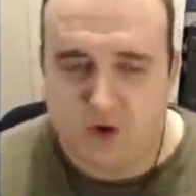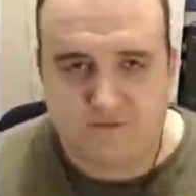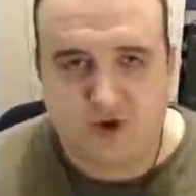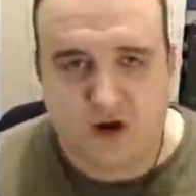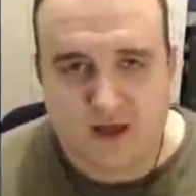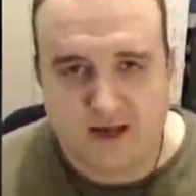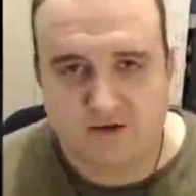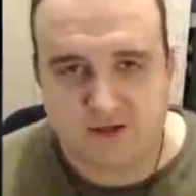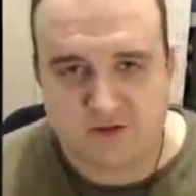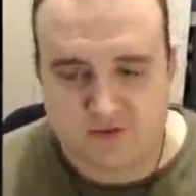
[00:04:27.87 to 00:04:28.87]
I've got
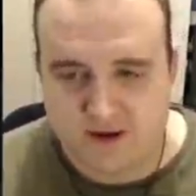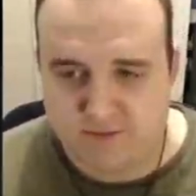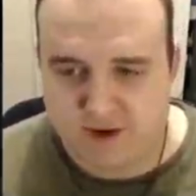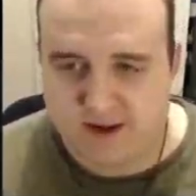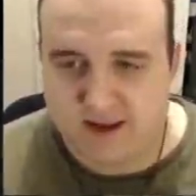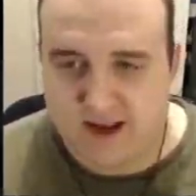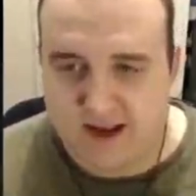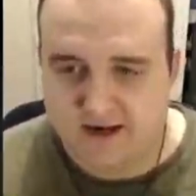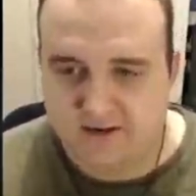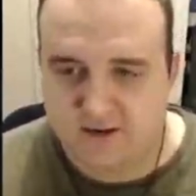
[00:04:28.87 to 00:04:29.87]
here is the replay,
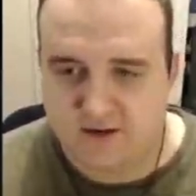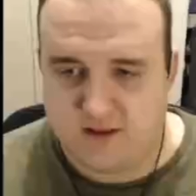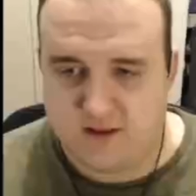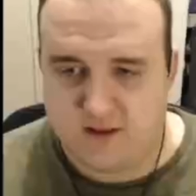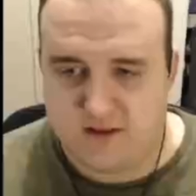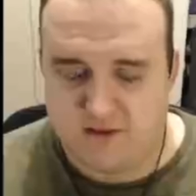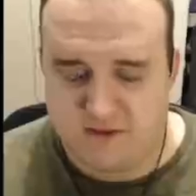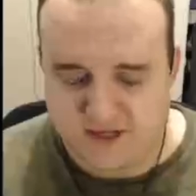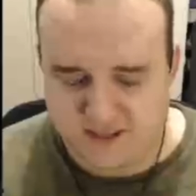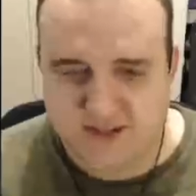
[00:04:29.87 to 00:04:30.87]
and
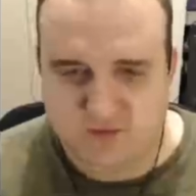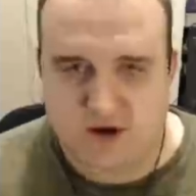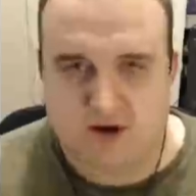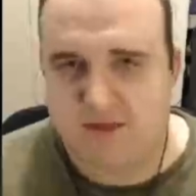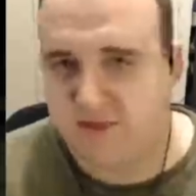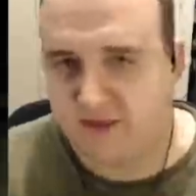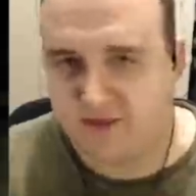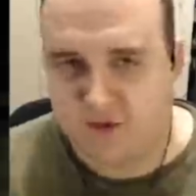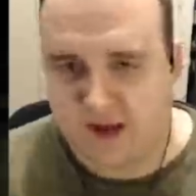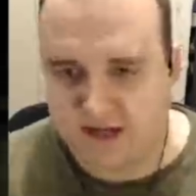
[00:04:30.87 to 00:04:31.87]
this is where I think
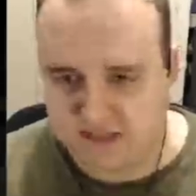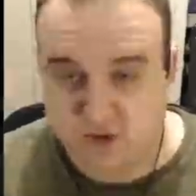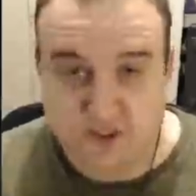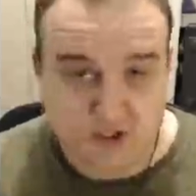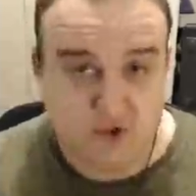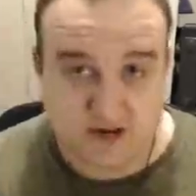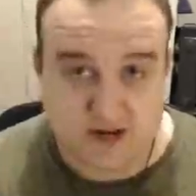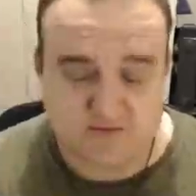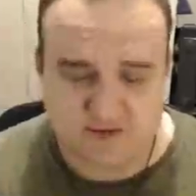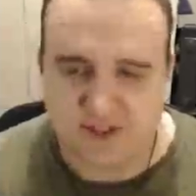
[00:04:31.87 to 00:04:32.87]
that we actually do
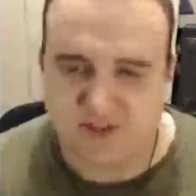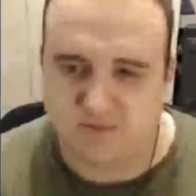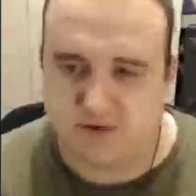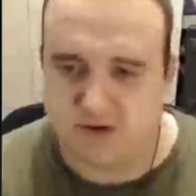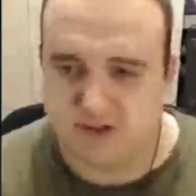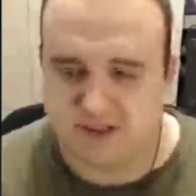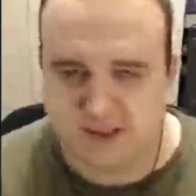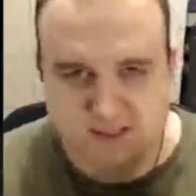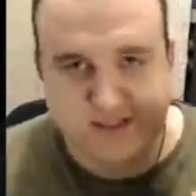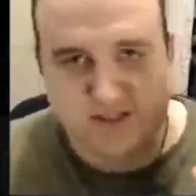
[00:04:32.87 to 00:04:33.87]
have an issue, because
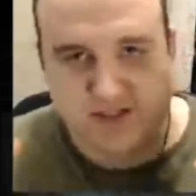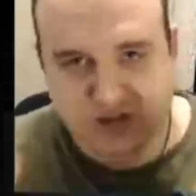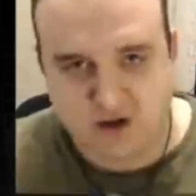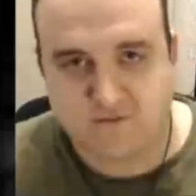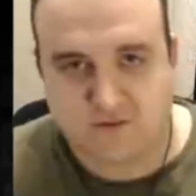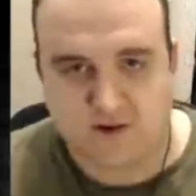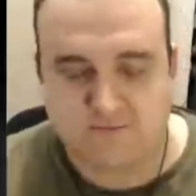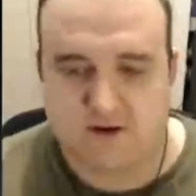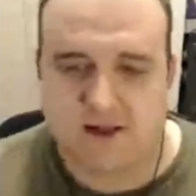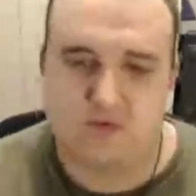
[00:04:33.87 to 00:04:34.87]
this is the server
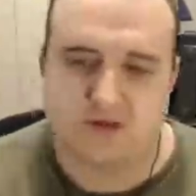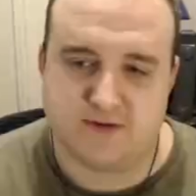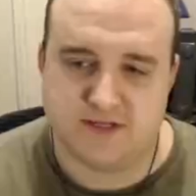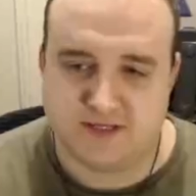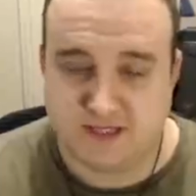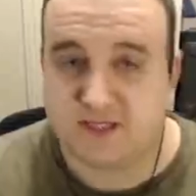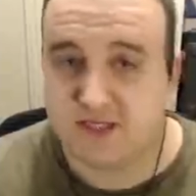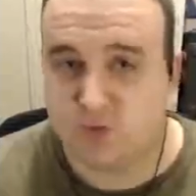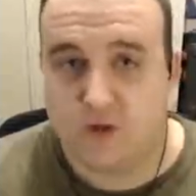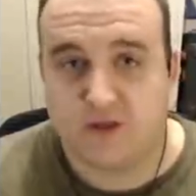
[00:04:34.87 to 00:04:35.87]
replay, which means this
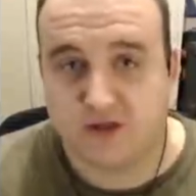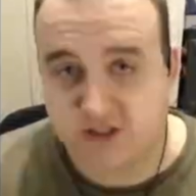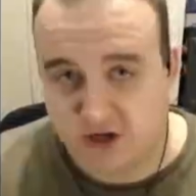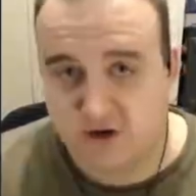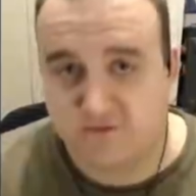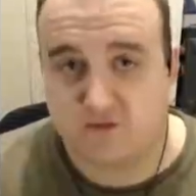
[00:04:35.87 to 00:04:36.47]
is what the server